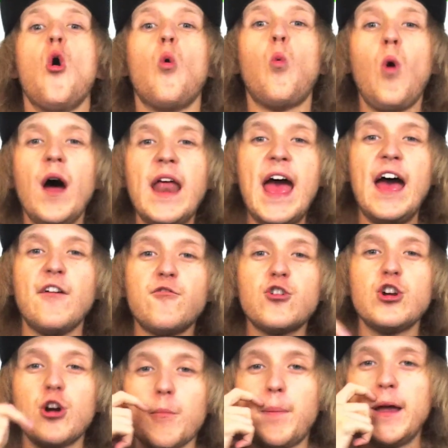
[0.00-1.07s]
whatever
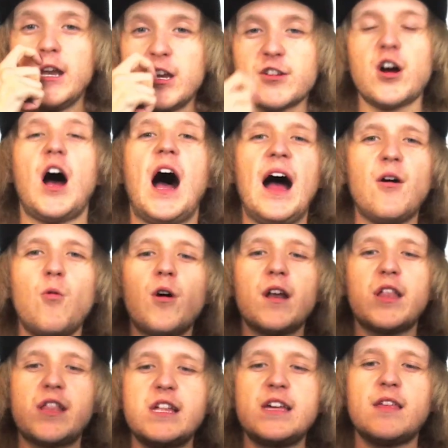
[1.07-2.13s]
your opinions are, I want
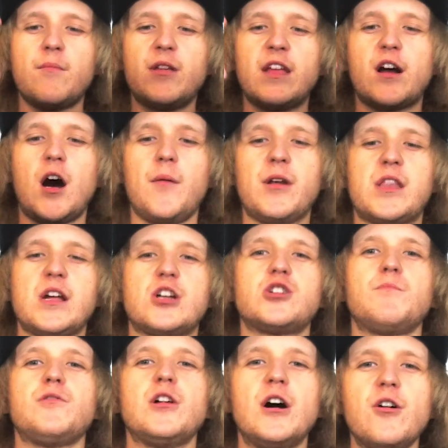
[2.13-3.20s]
to see them in the comment
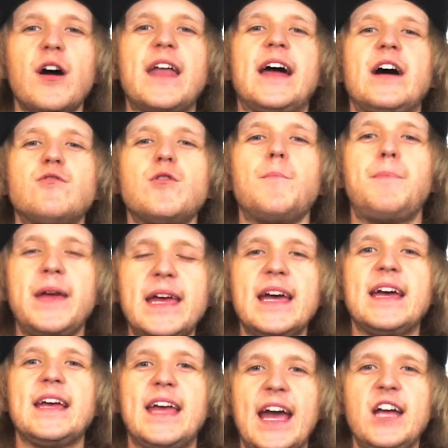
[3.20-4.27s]
section below, and I will be
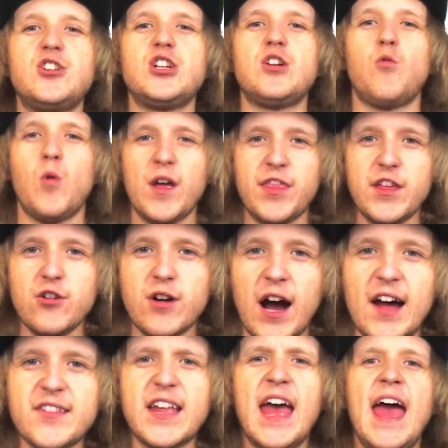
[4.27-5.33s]
engaging with you
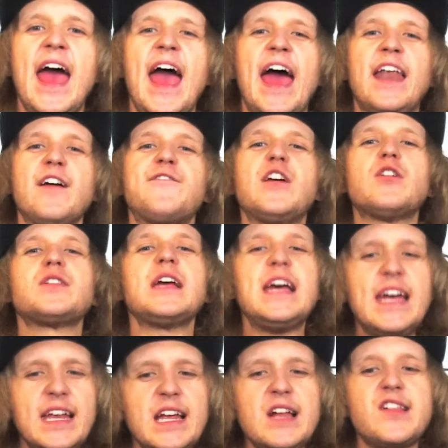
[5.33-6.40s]
guys. And if there's
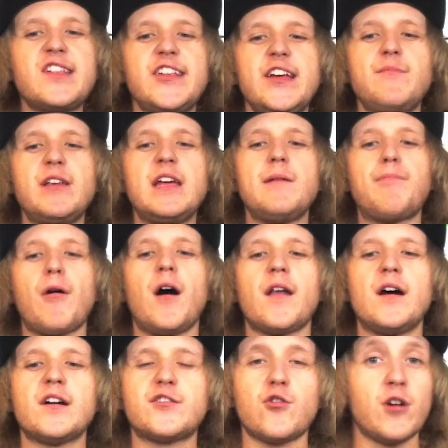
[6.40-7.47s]
any CBD
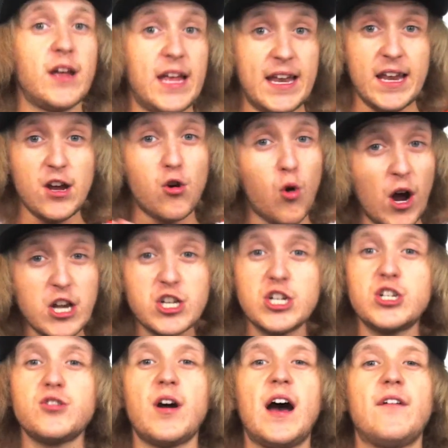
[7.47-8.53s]
products or any
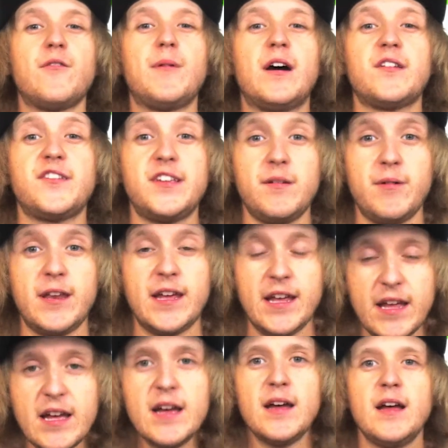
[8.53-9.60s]
questions you have about
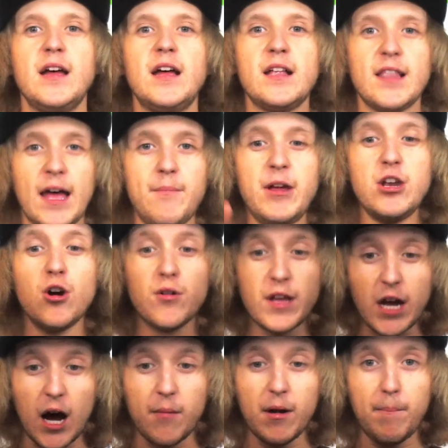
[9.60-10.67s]
CBD, let me know in the
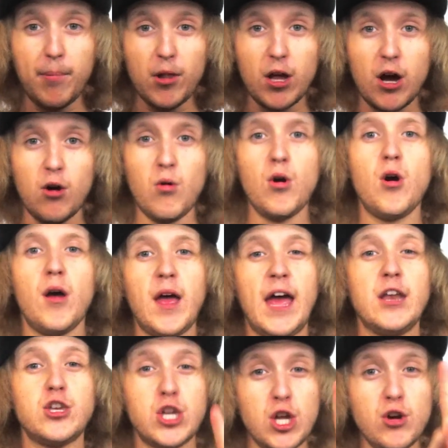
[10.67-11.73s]
comment below.
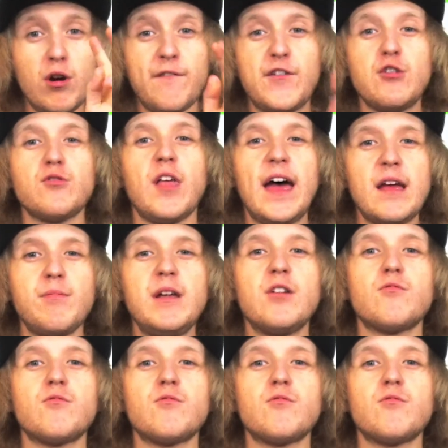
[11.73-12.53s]
And 2, if you'd like me to